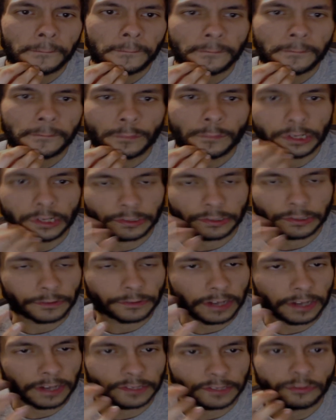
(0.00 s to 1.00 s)
Bertrand
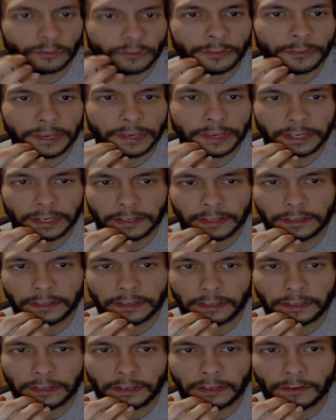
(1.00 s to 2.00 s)
Russell will be,
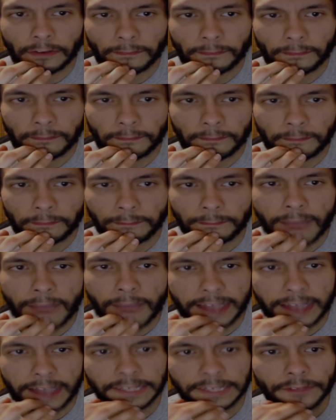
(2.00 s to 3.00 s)

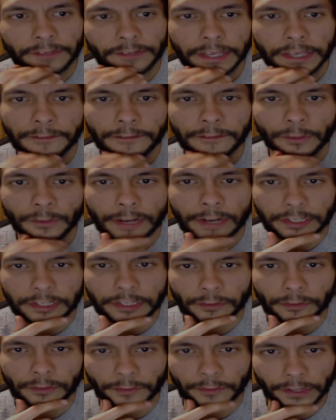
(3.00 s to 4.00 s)
massively influential for the